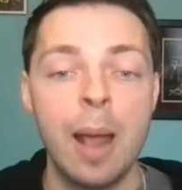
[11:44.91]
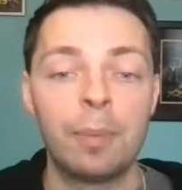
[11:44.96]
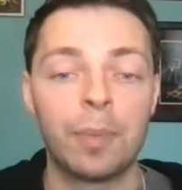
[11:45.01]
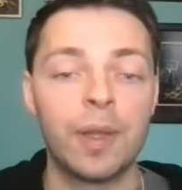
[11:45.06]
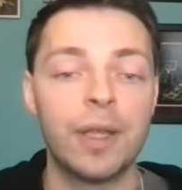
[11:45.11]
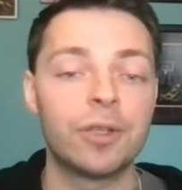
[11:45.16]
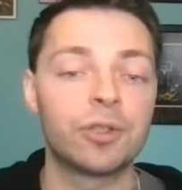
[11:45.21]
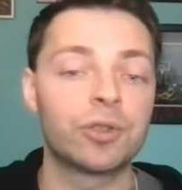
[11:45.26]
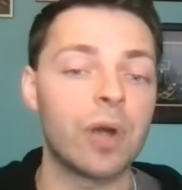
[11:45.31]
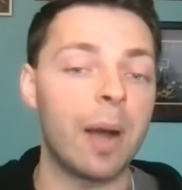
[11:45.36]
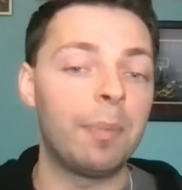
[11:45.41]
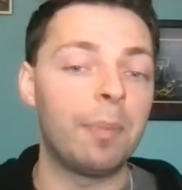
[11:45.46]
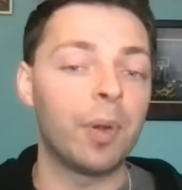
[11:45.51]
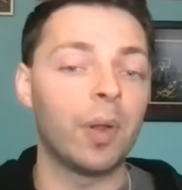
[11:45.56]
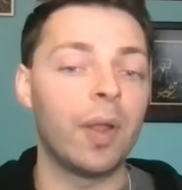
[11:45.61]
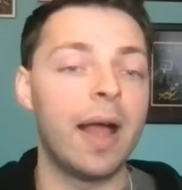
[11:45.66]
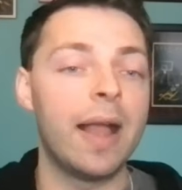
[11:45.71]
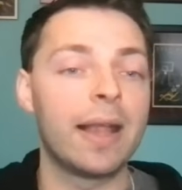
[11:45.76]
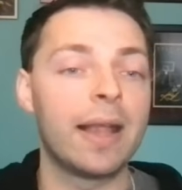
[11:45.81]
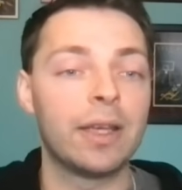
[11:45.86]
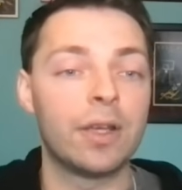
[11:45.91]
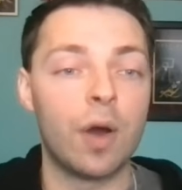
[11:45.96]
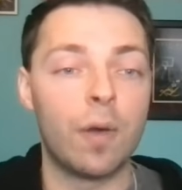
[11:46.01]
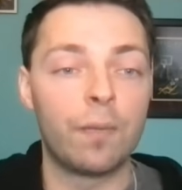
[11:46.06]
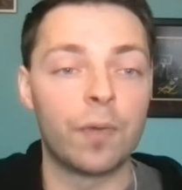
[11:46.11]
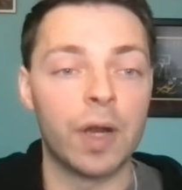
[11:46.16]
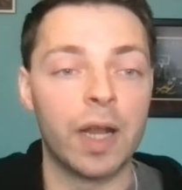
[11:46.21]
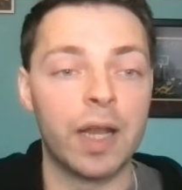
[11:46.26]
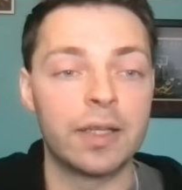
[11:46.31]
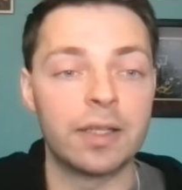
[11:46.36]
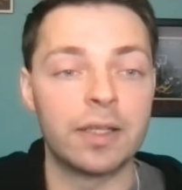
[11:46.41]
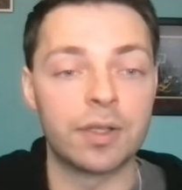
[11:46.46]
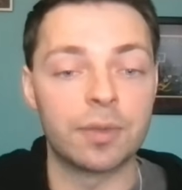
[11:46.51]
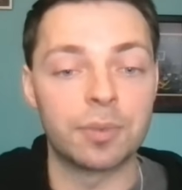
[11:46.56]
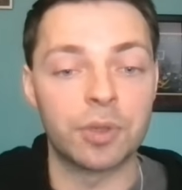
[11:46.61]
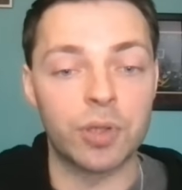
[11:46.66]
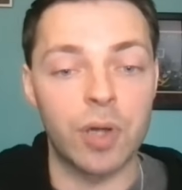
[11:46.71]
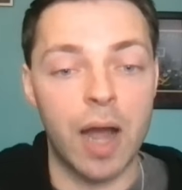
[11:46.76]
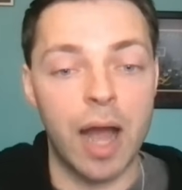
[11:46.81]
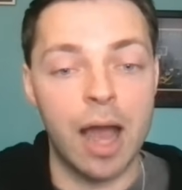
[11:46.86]
Please drop a like and don't forget to
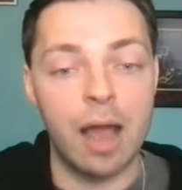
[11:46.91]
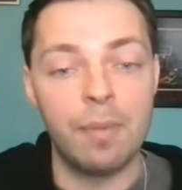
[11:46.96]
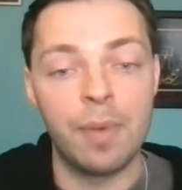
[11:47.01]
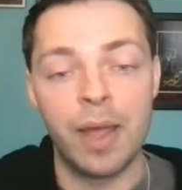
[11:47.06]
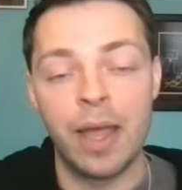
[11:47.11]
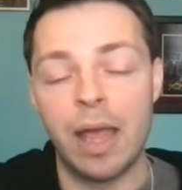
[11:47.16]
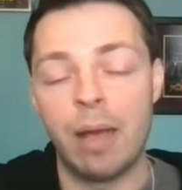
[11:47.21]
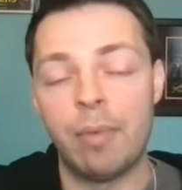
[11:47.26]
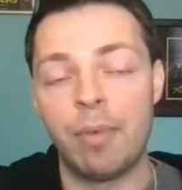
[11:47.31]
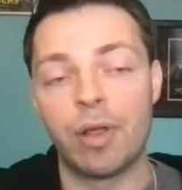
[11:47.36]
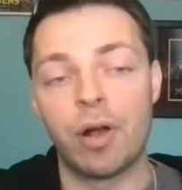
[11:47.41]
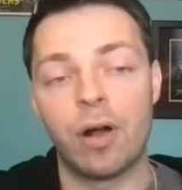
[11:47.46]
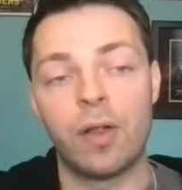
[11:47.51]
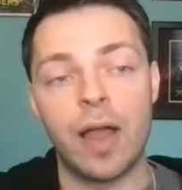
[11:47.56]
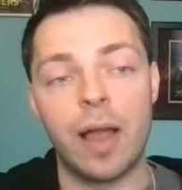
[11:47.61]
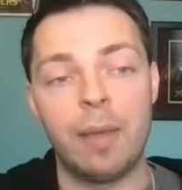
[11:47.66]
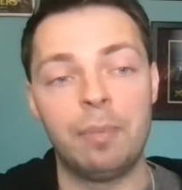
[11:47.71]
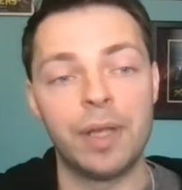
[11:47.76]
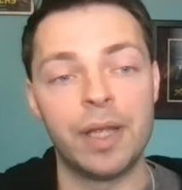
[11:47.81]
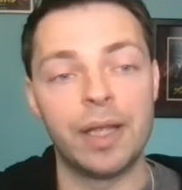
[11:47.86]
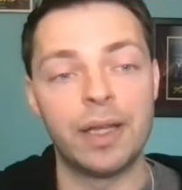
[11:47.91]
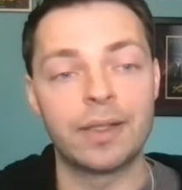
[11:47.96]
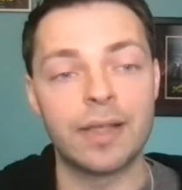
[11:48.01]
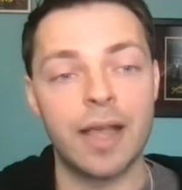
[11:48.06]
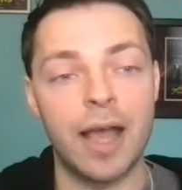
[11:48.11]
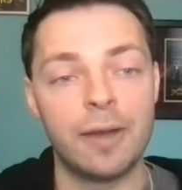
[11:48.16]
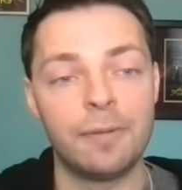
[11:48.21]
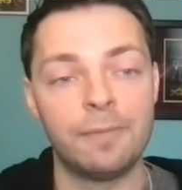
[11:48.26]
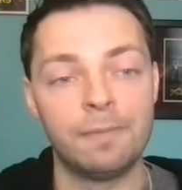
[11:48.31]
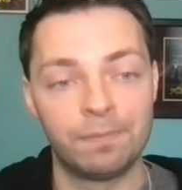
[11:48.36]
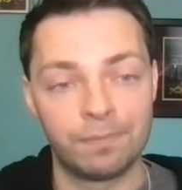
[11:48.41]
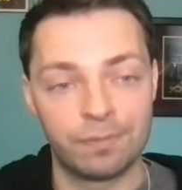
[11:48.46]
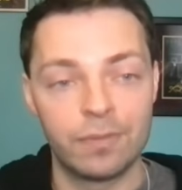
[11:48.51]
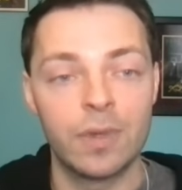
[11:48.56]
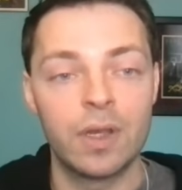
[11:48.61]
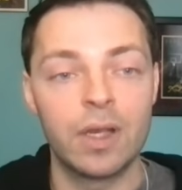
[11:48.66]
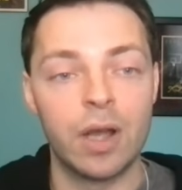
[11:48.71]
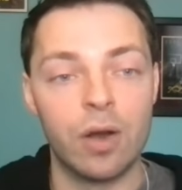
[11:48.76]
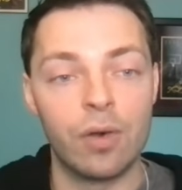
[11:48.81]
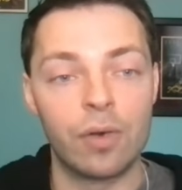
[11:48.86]
subscribe. And with all that being said,
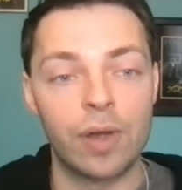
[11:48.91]
go